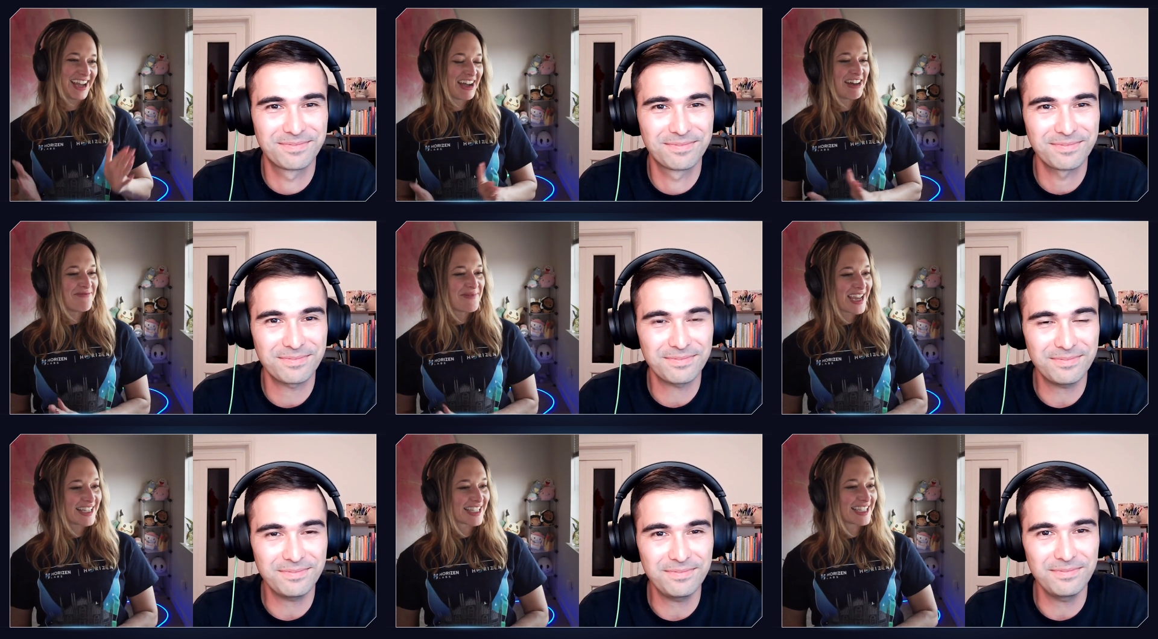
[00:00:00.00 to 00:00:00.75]

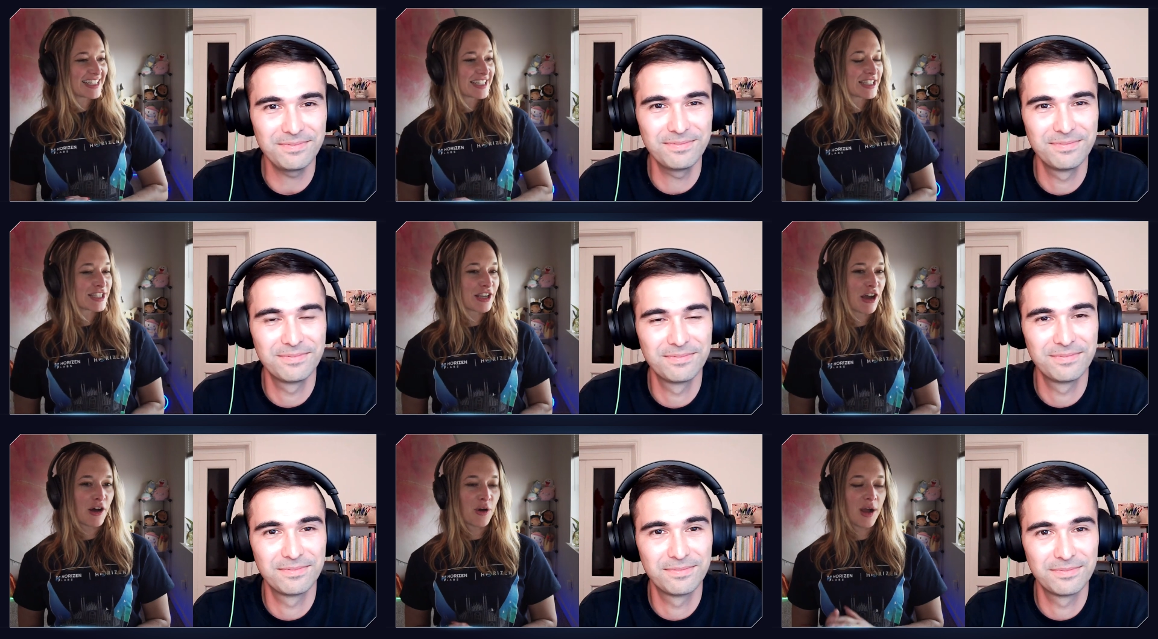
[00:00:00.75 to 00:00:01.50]
Speaker 1: Amazing.
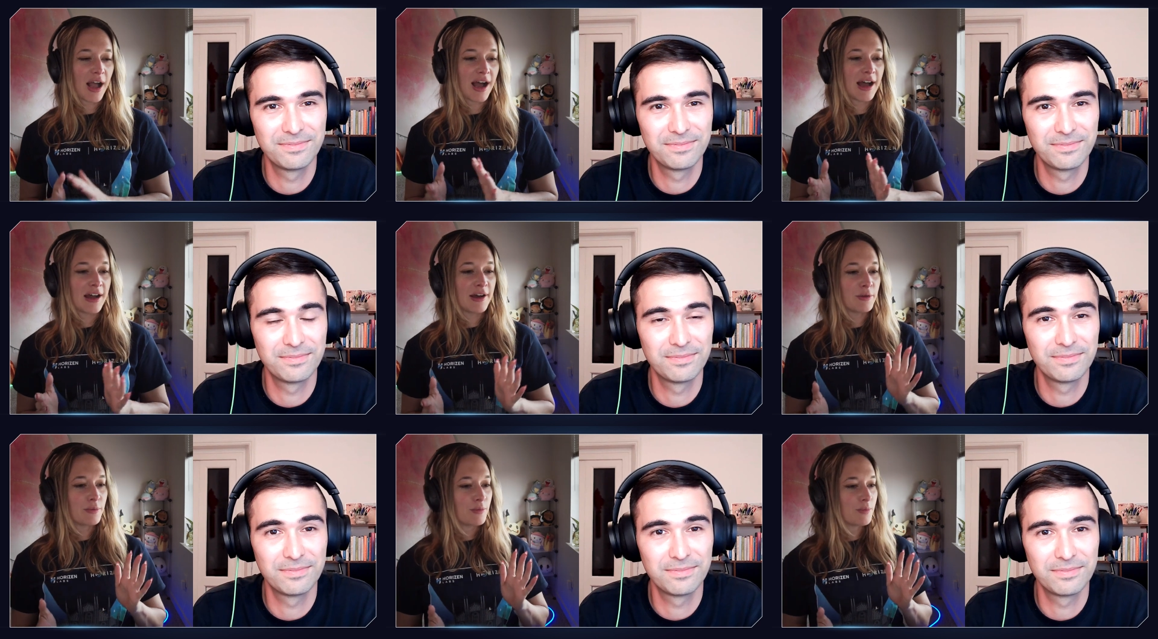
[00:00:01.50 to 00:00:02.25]
So,
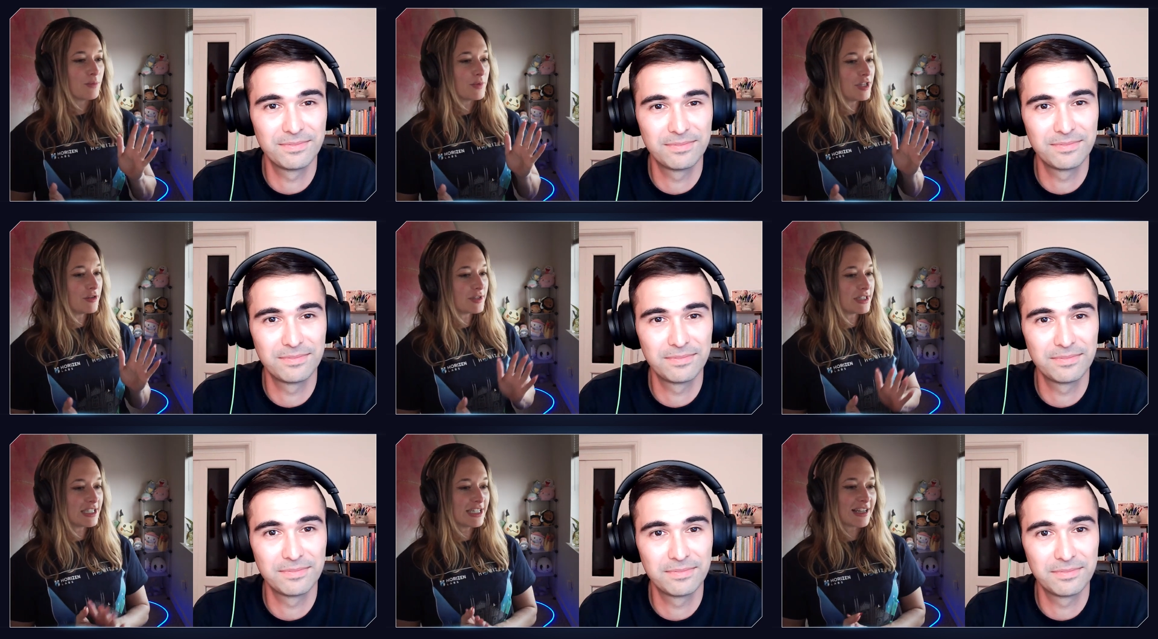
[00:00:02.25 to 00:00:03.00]
uh, you
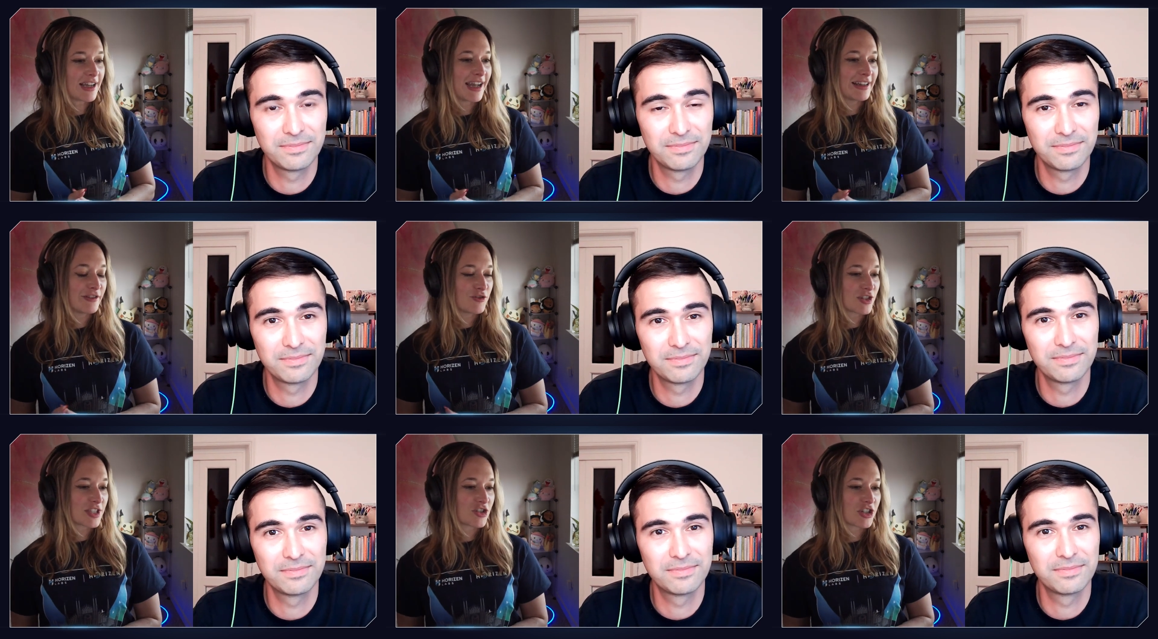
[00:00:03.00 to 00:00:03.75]
did kind of
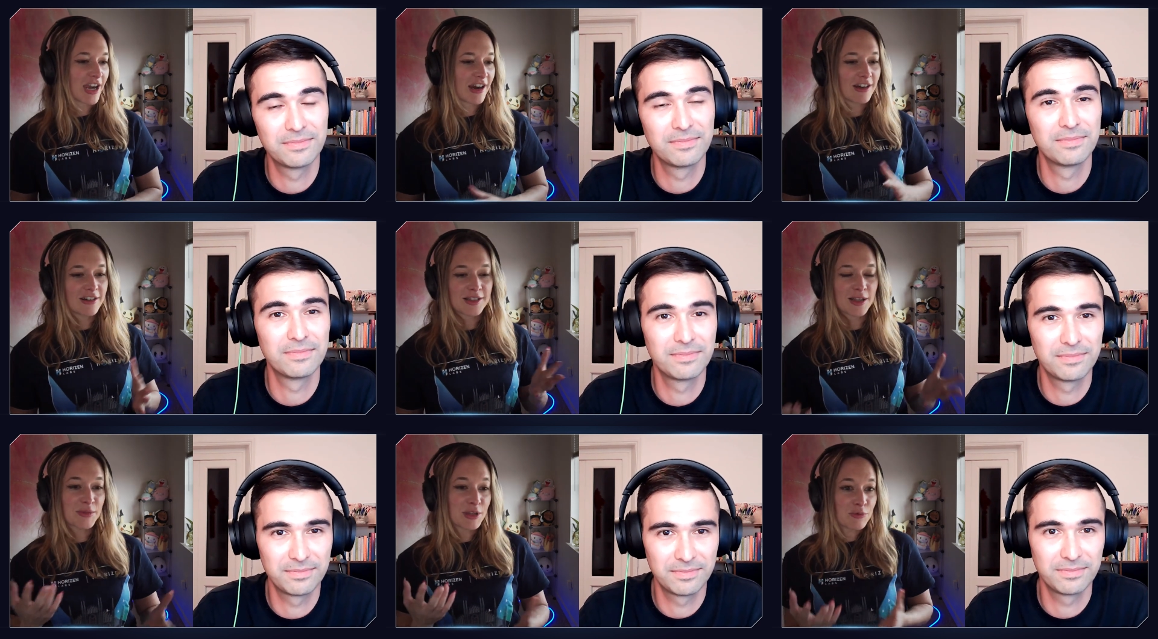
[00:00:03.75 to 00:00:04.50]
just share
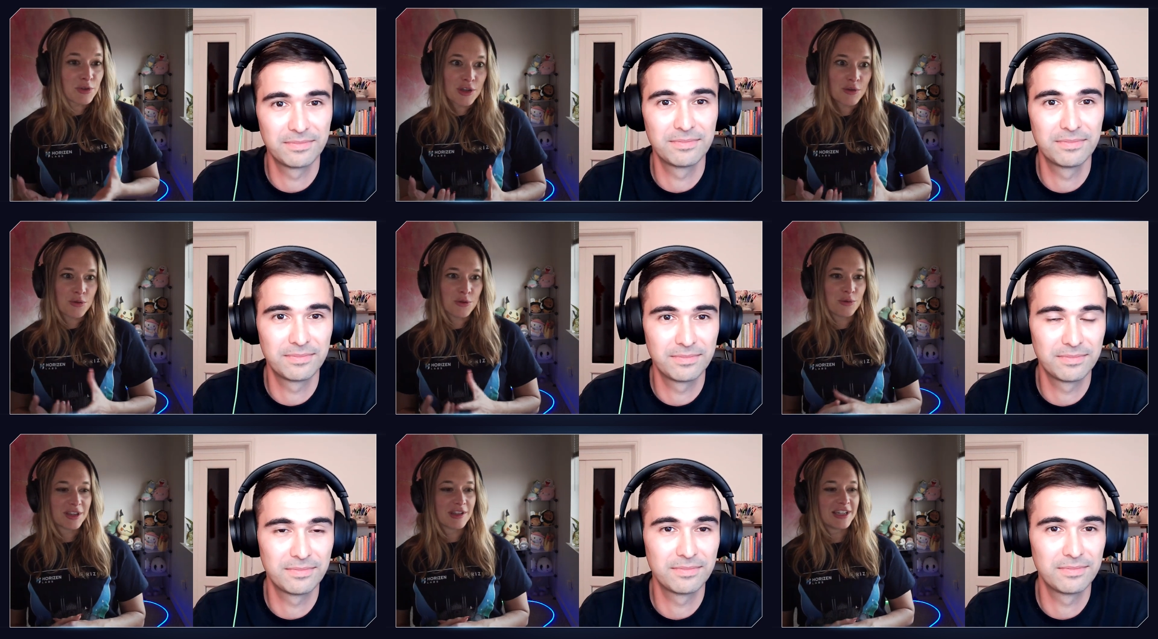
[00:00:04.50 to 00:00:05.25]
something really cool
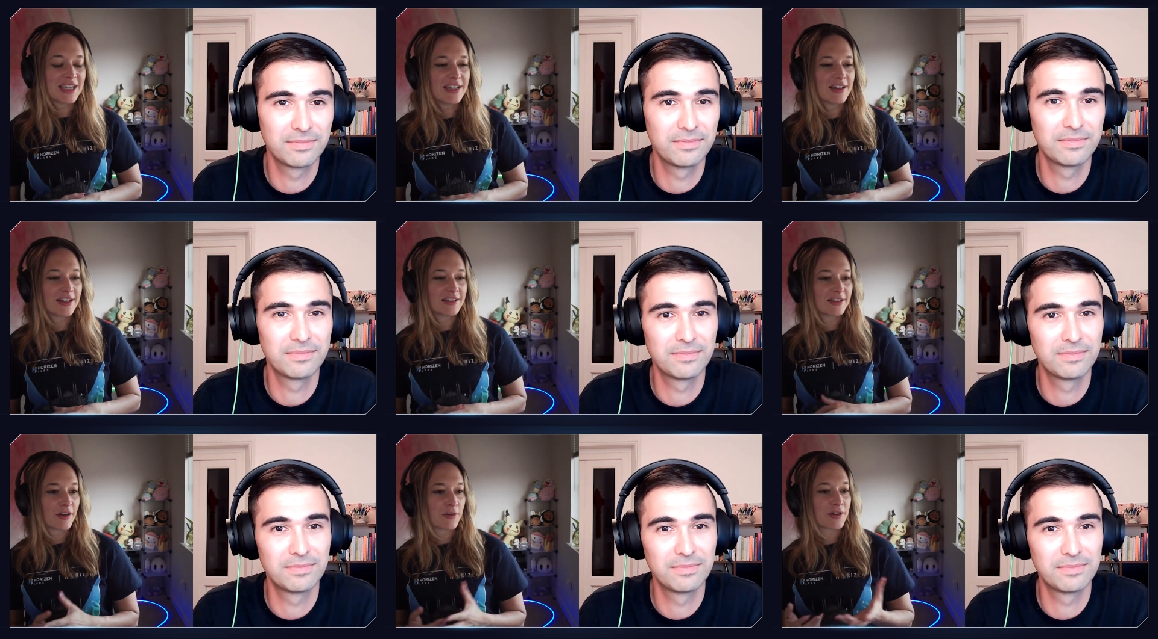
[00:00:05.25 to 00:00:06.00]
with the Eon
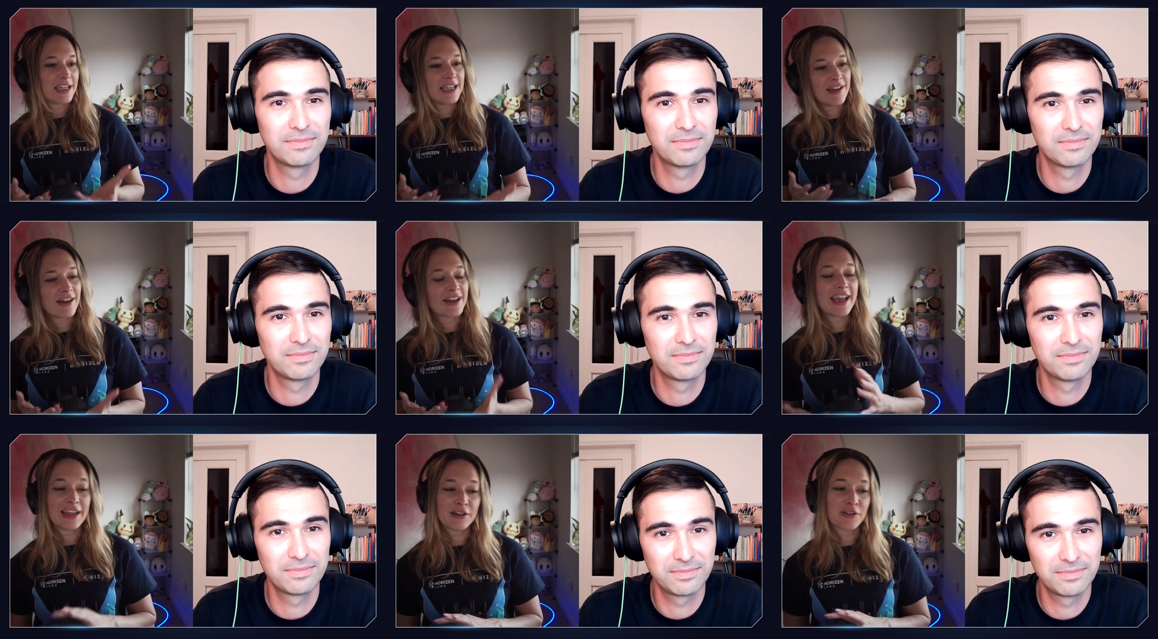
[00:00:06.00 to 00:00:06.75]
Eon
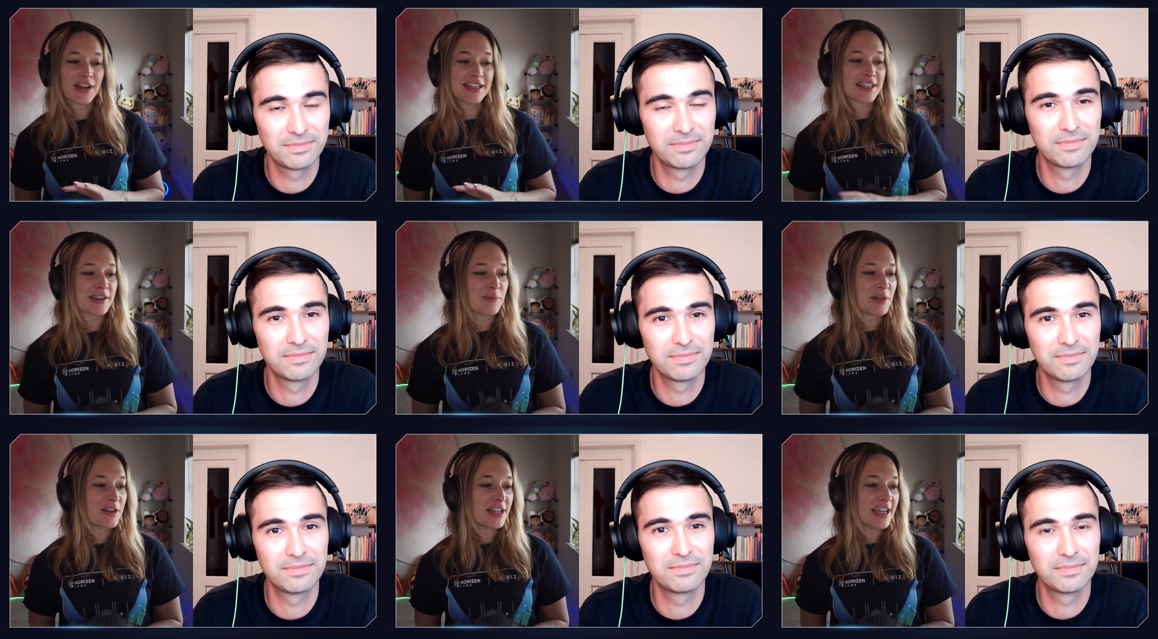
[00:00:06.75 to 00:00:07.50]
and Horizen
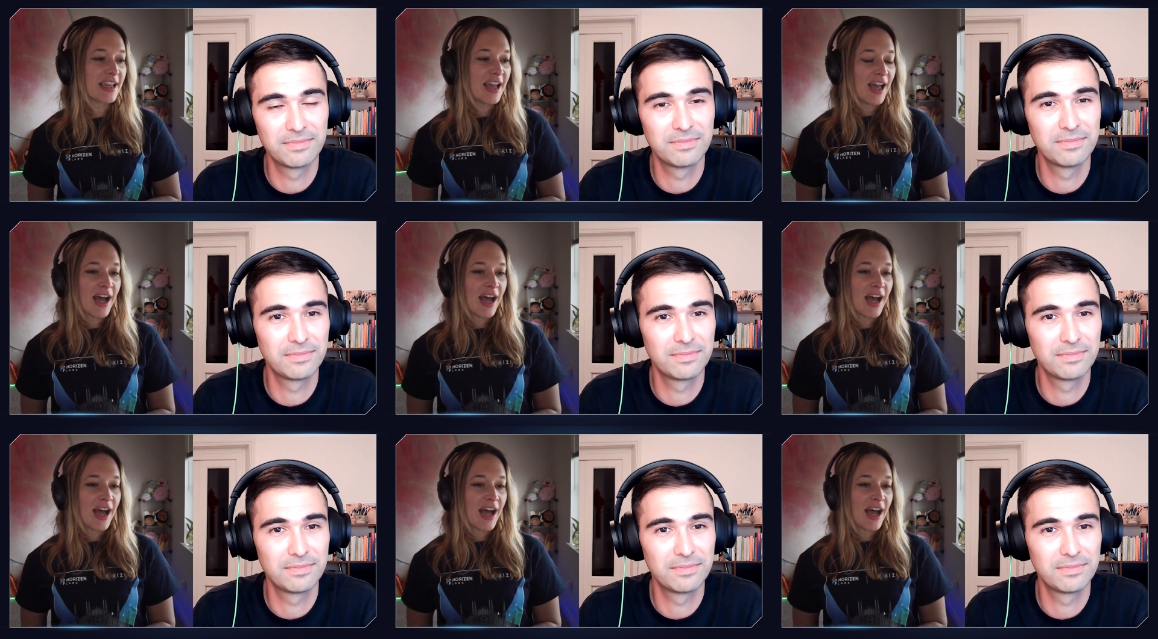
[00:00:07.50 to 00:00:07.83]
community.